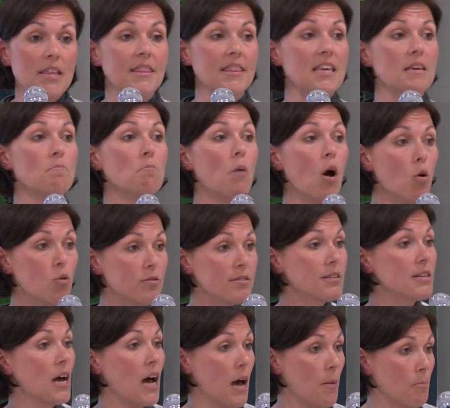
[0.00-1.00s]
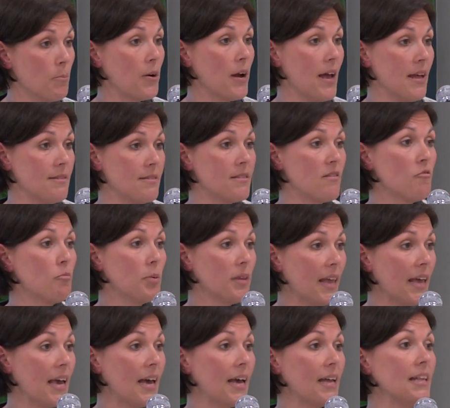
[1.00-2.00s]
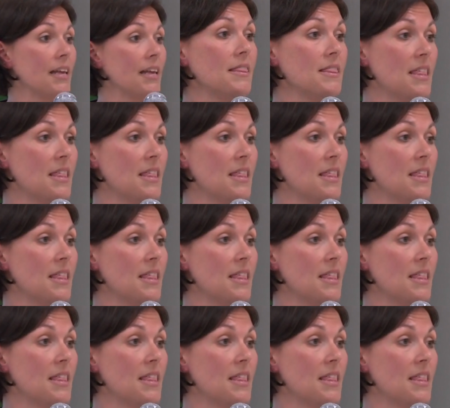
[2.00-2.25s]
the most comprehensive plan